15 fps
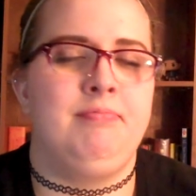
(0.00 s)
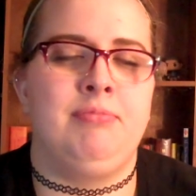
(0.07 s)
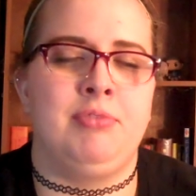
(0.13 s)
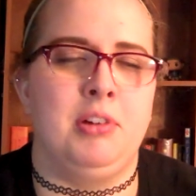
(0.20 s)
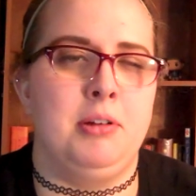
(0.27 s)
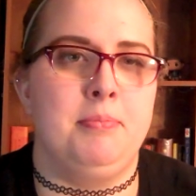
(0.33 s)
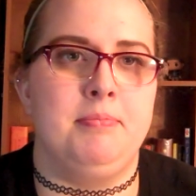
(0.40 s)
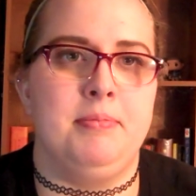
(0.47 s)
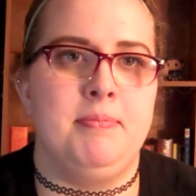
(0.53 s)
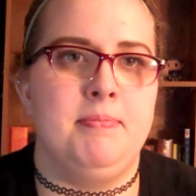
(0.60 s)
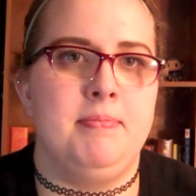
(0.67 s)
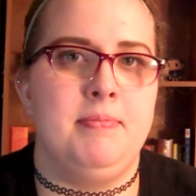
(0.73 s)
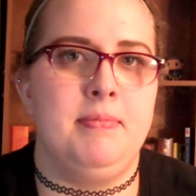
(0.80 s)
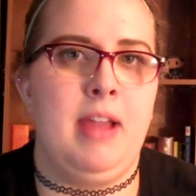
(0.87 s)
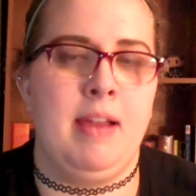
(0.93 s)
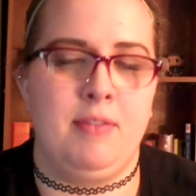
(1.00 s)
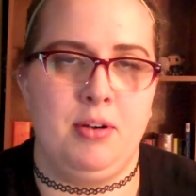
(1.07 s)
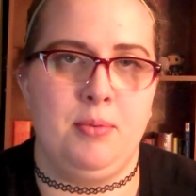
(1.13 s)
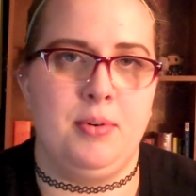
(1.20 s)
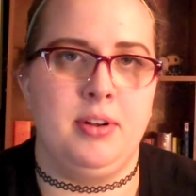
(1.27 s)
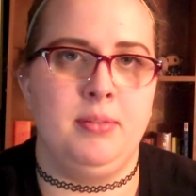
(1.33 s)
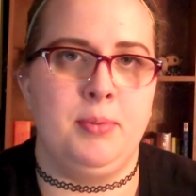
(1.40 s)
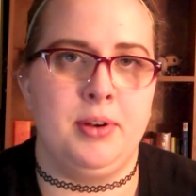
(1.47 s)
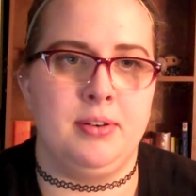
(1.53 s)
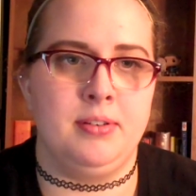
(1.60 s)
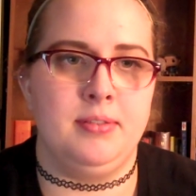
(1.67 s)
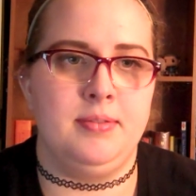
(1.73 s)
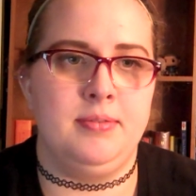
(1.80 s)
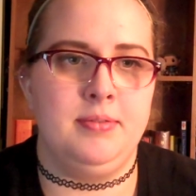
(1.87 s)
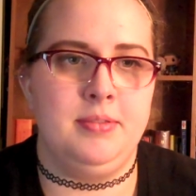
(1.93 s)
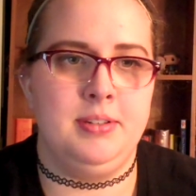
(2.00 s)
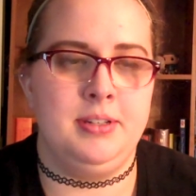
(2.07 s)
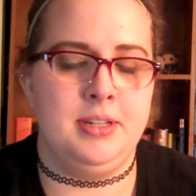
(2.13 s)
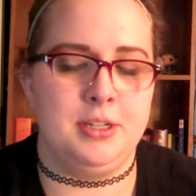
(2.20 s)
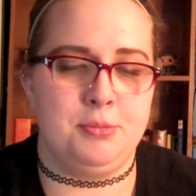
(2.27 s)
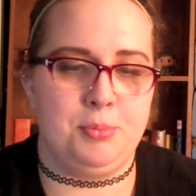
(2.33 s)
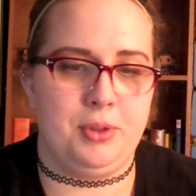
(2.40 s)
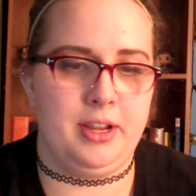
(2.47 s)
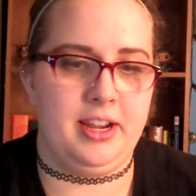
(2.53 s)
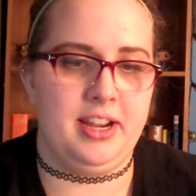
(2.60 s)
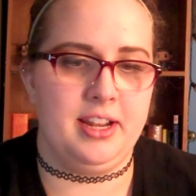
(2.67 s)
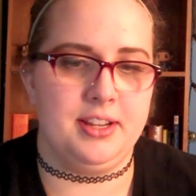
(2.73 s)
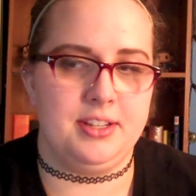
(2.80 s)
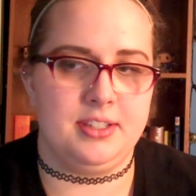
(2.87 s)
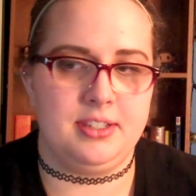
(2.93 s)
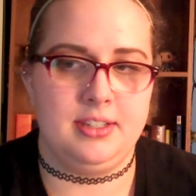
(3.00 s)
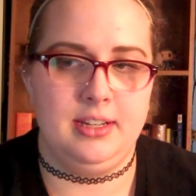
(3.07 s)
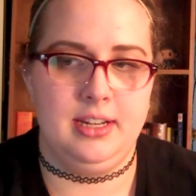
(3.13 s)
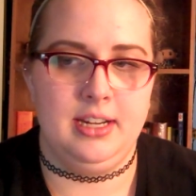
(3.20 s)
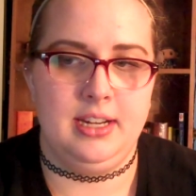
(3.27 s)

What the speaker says: from everyone. We were displayed as